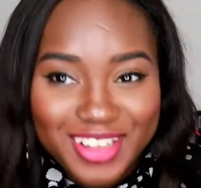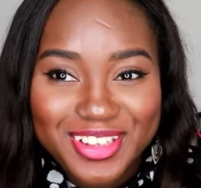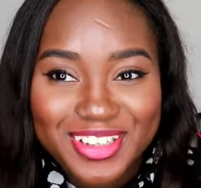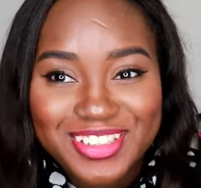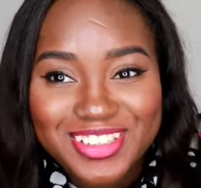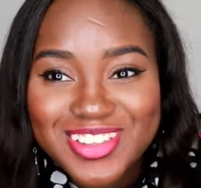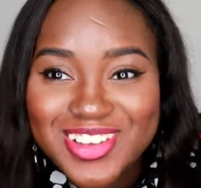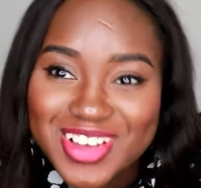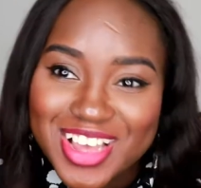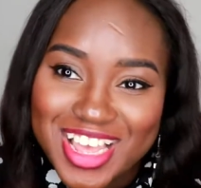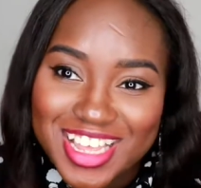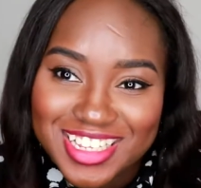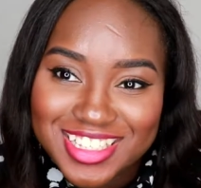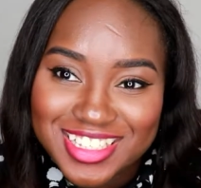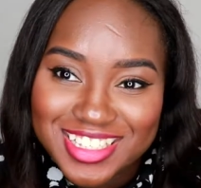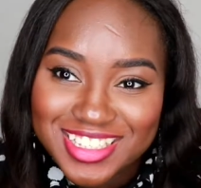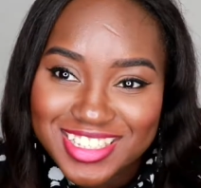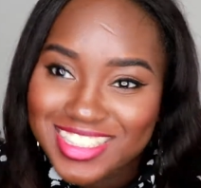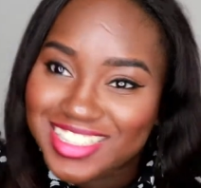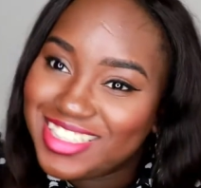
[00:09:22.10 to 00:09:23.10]
so
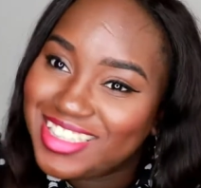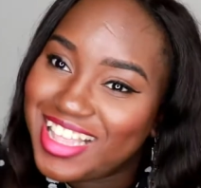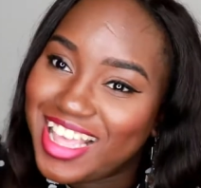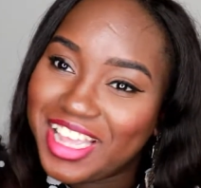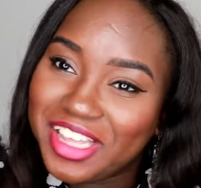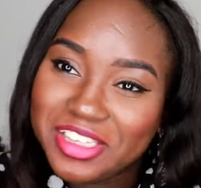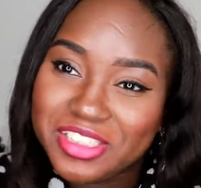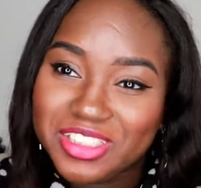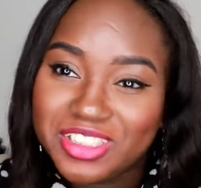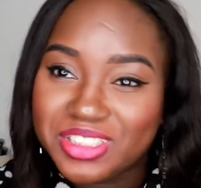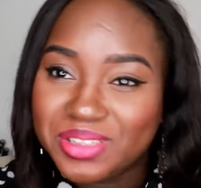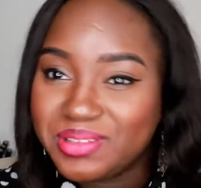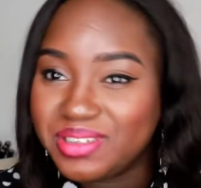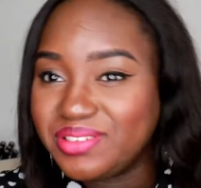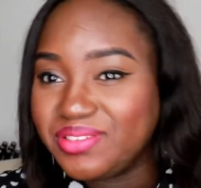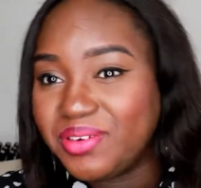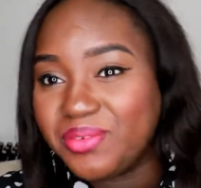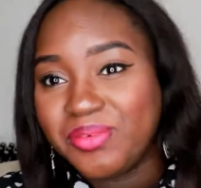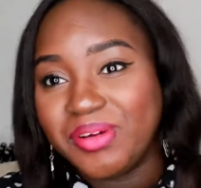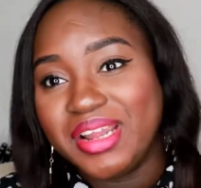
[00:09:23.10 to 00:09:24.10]
guys thank you so
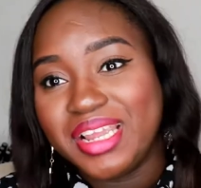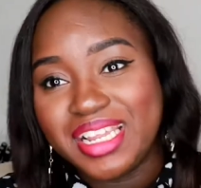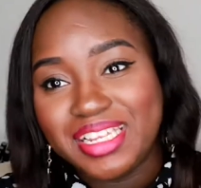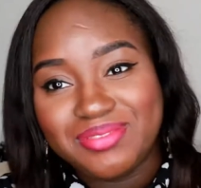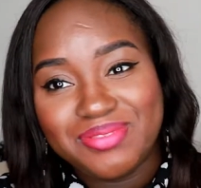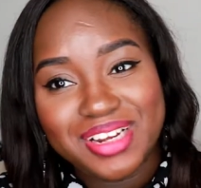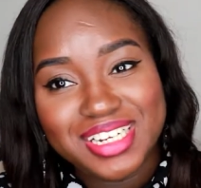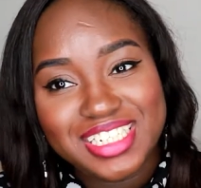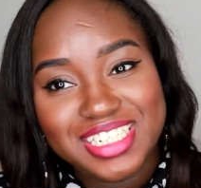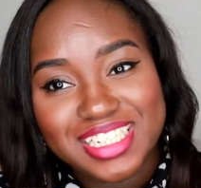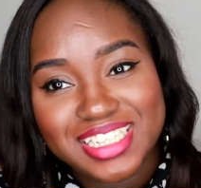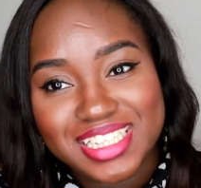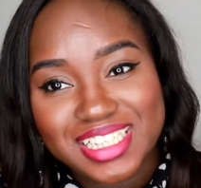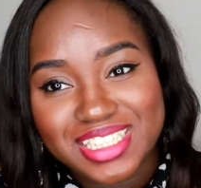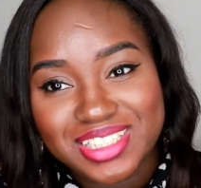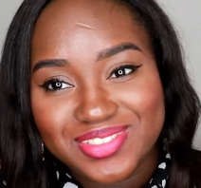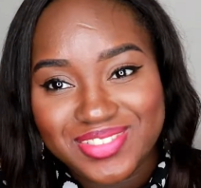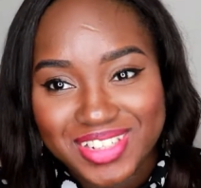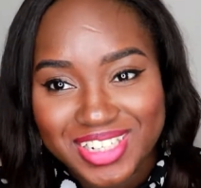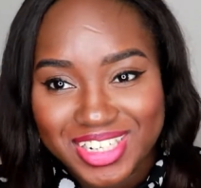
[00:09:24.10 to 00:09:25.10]
much for watching
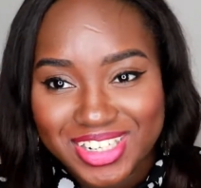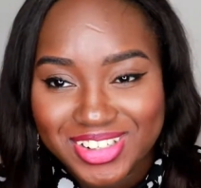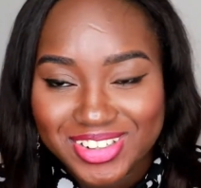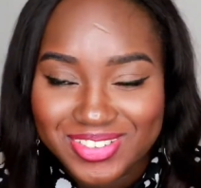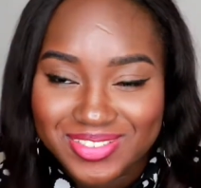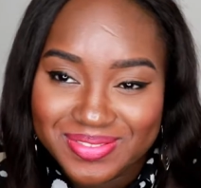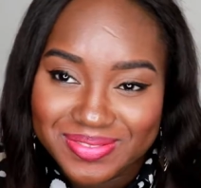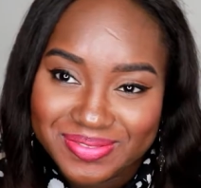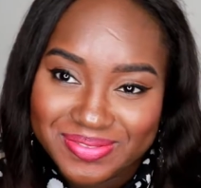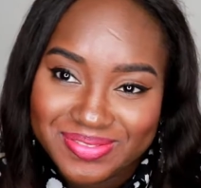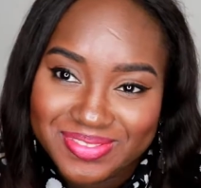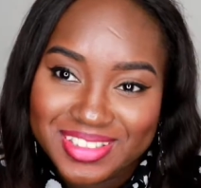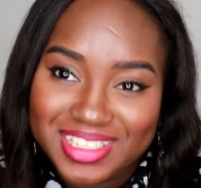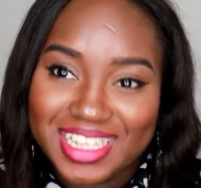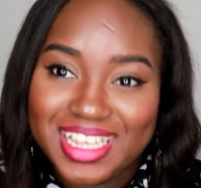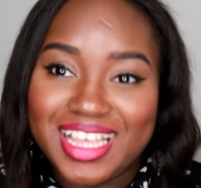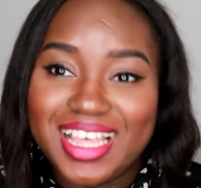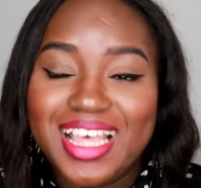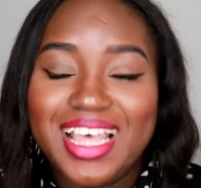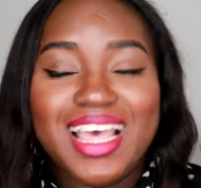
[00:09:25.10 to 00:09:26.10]
this video
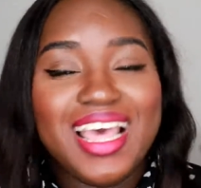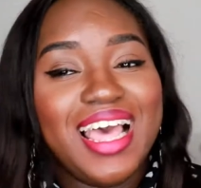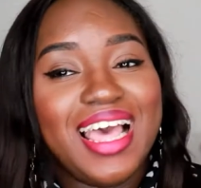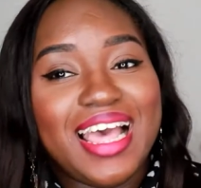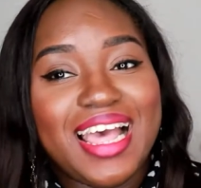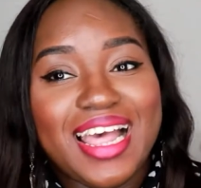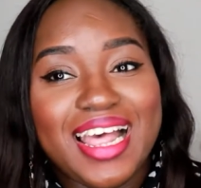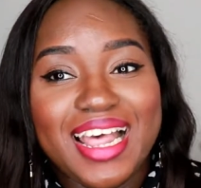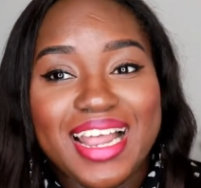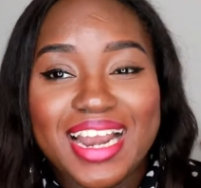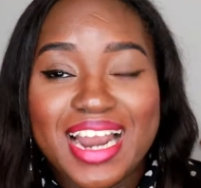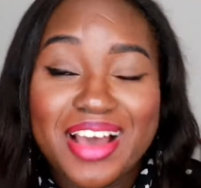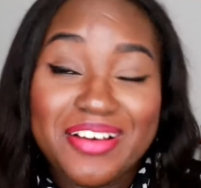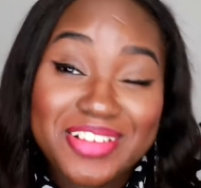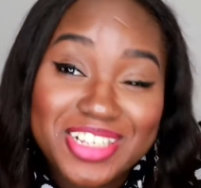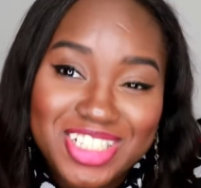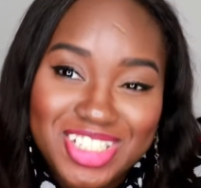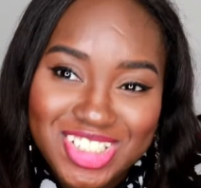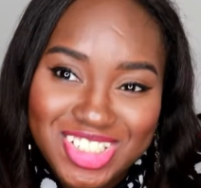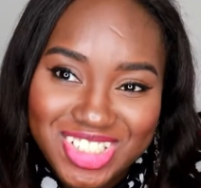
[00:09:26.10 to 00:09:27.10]
and I
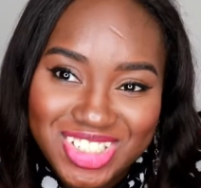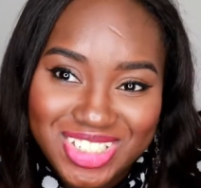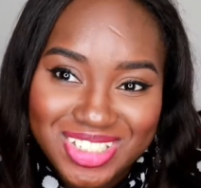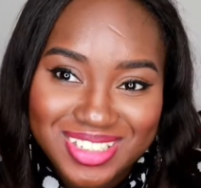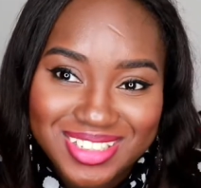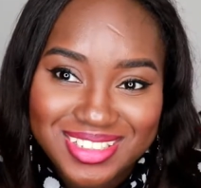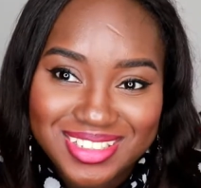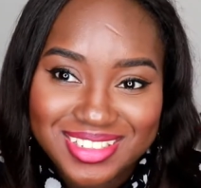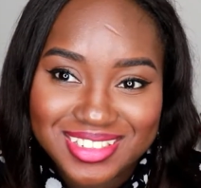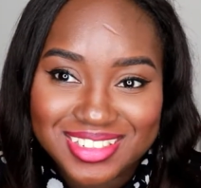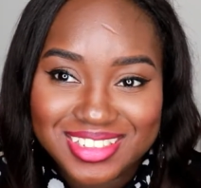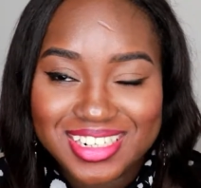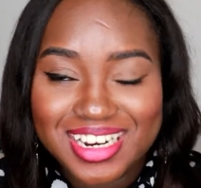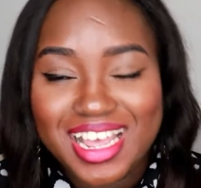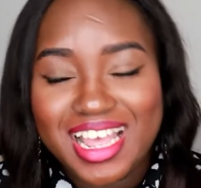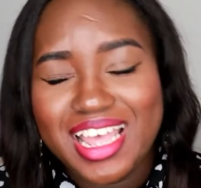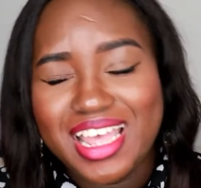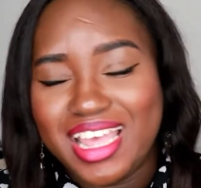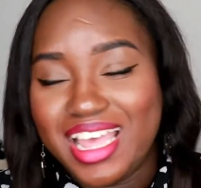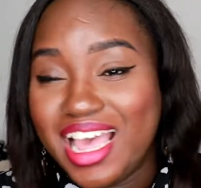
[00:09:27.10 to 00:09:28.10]
will see you soon
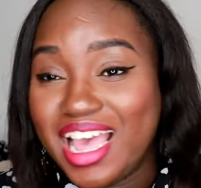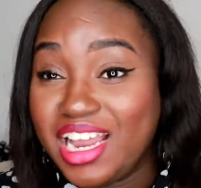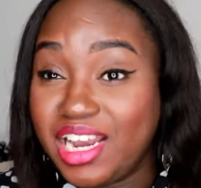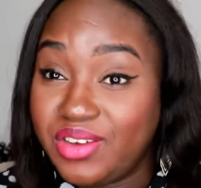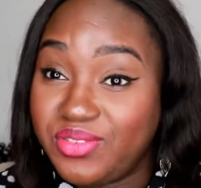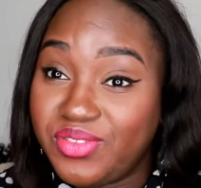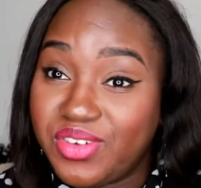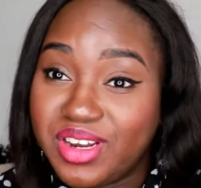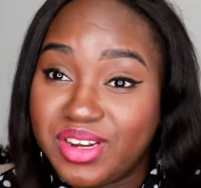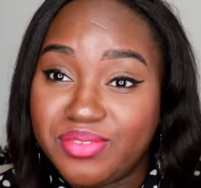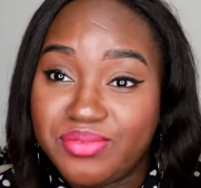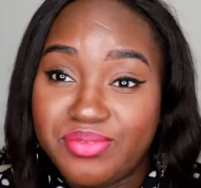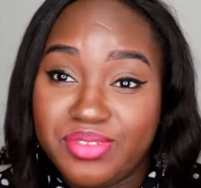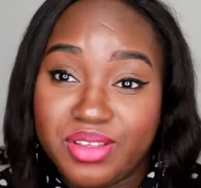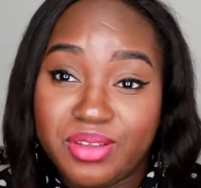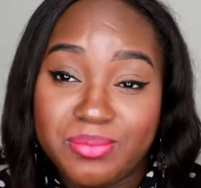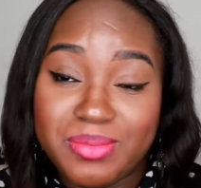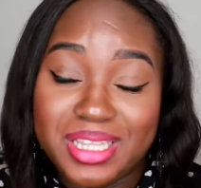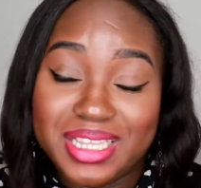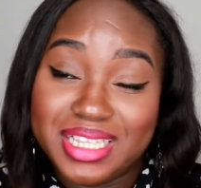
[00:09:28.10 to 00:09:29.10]
I had fun
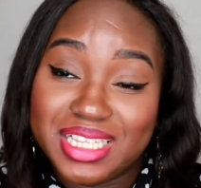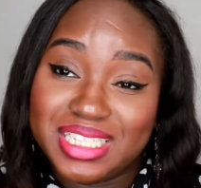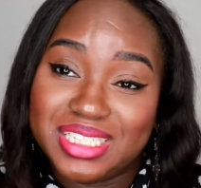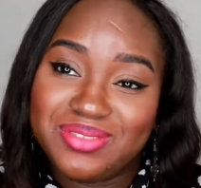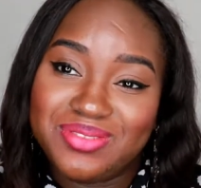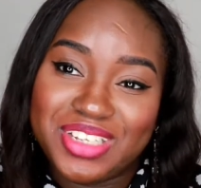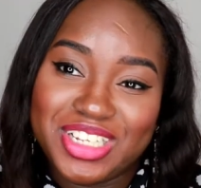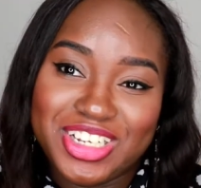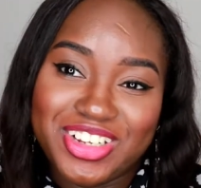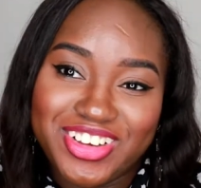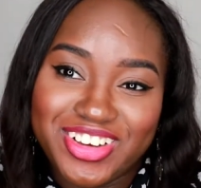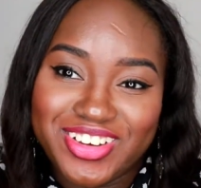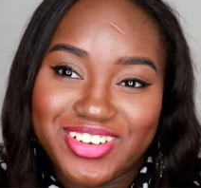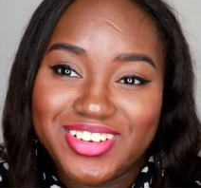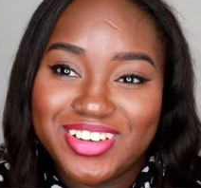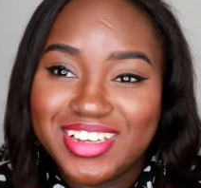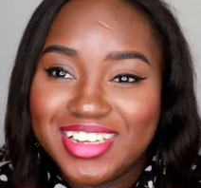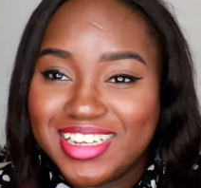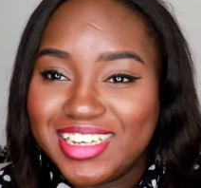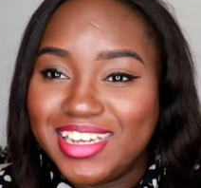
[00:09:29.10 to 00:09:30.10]
filming this
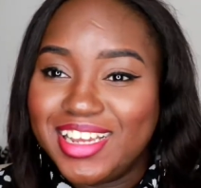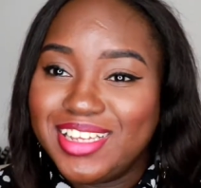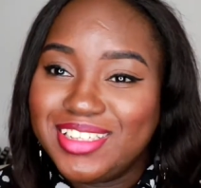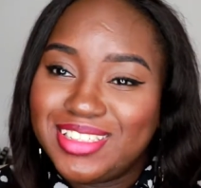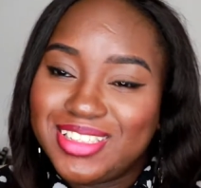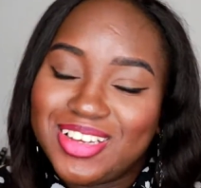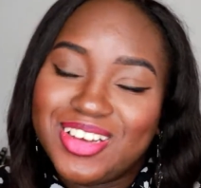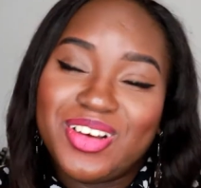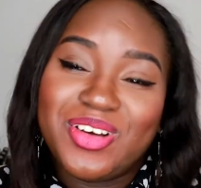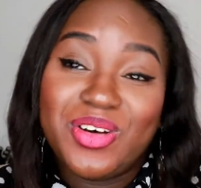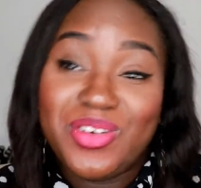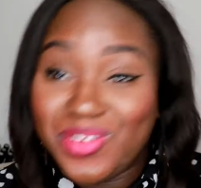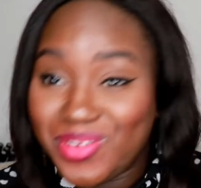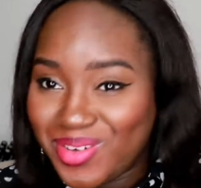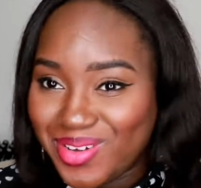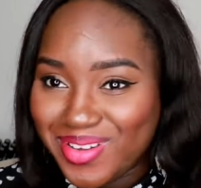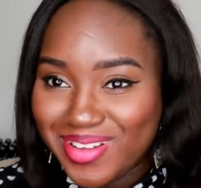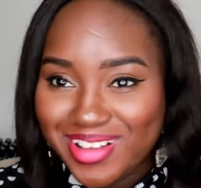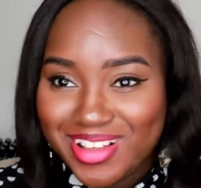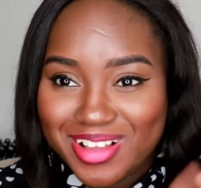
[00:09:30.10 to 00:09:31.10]
video so
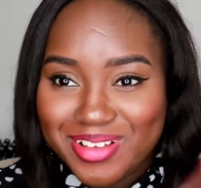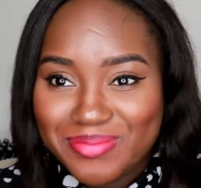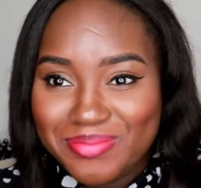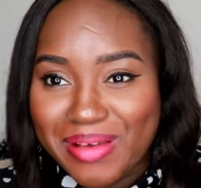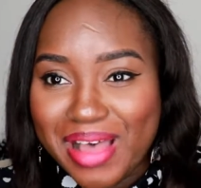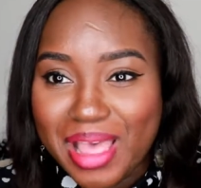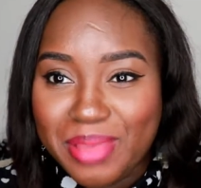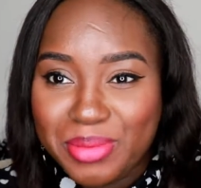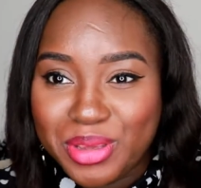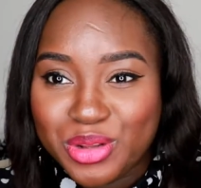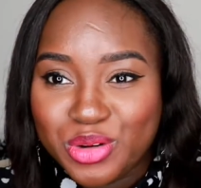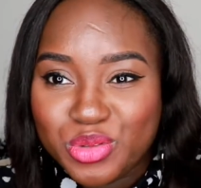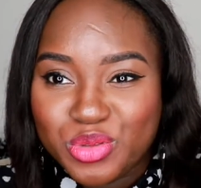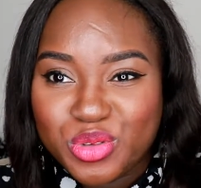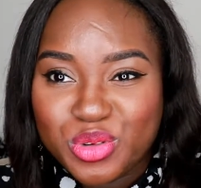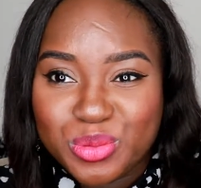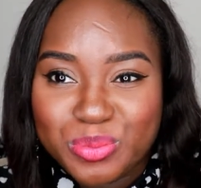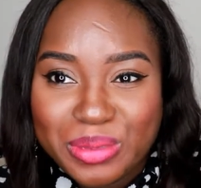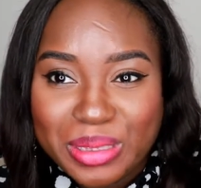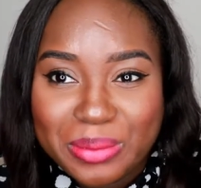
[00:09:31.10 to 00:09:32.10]
bye
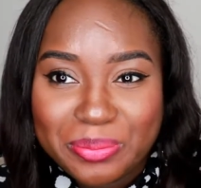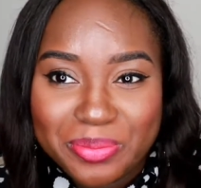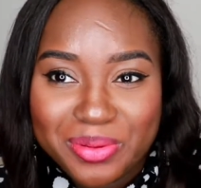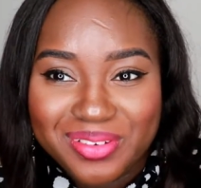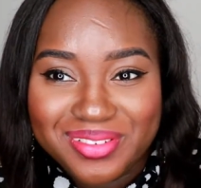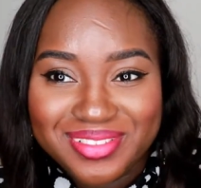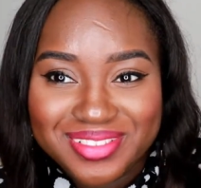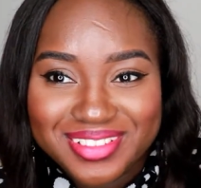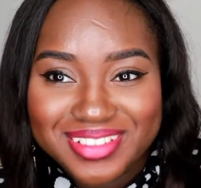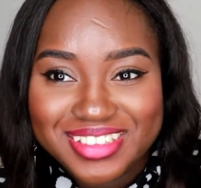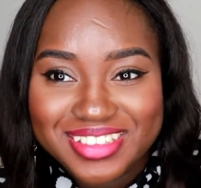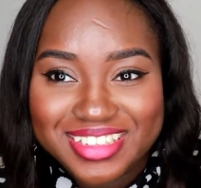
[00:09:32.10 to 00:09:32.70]
beautiful people